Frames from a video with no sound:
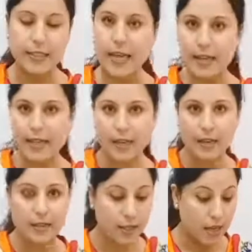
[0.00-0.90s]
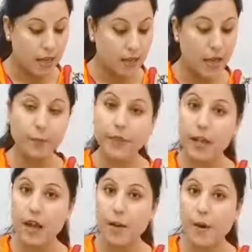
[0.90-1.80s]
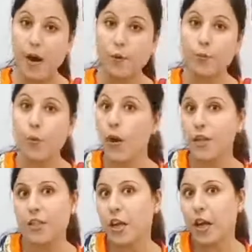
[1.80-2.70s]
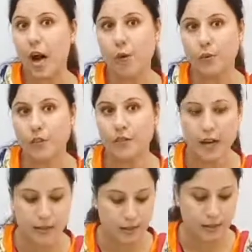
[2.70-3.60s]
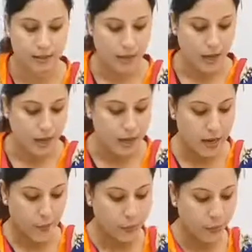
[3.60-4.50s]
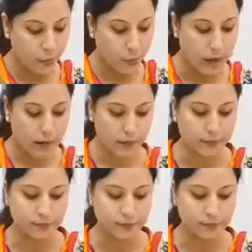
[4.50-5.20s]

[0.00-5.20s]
tells us something about pointing out devices. Number 1.